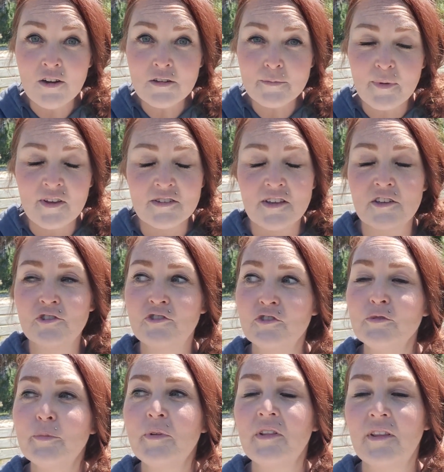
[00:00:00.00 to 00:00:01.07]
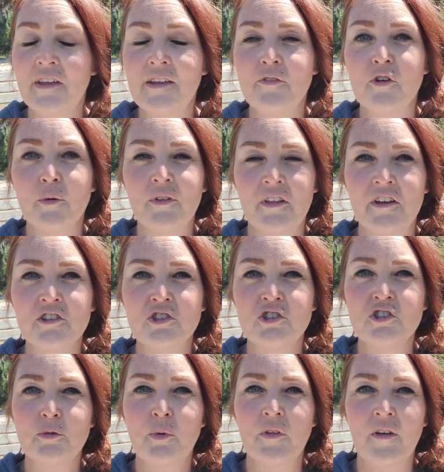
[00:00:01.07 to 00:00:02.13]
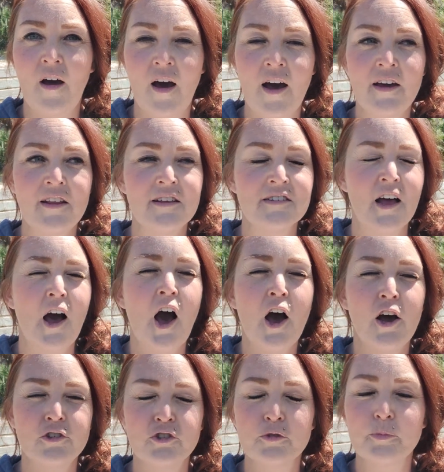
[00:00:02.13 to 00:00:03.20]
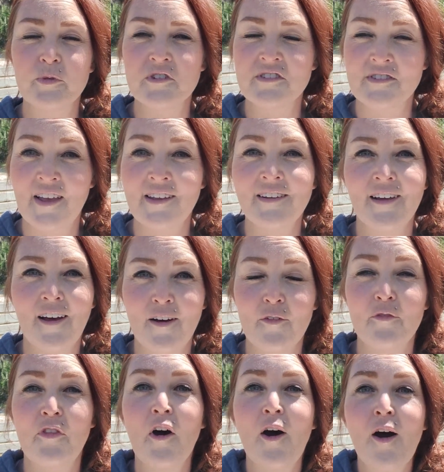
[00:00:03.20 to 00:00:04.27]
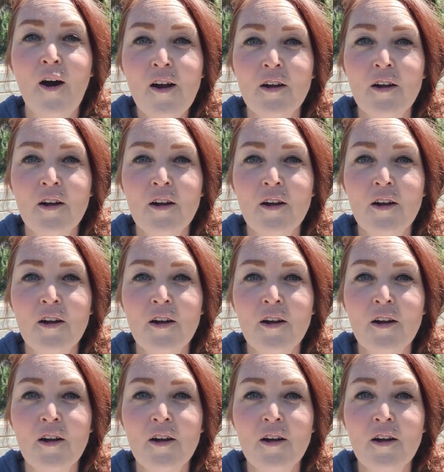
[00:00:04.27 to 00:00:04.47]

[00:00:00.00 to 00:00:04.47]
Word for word: because I do believe your relationship with God is 100% of the heart.